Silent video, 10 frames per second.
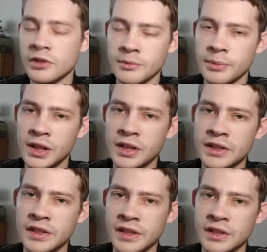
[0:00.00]

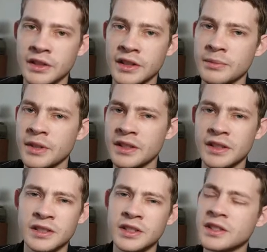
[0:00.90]
comparisons into this because
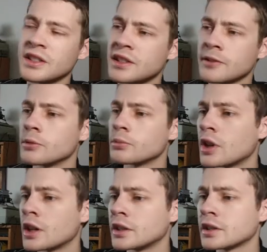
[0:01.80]
it's just a different
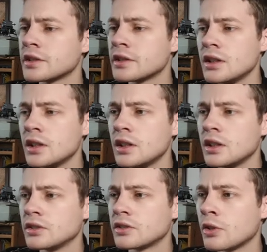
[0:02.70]
product.
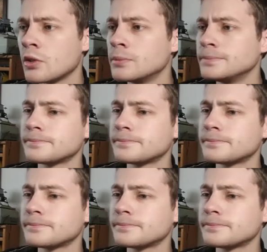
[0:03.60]
And so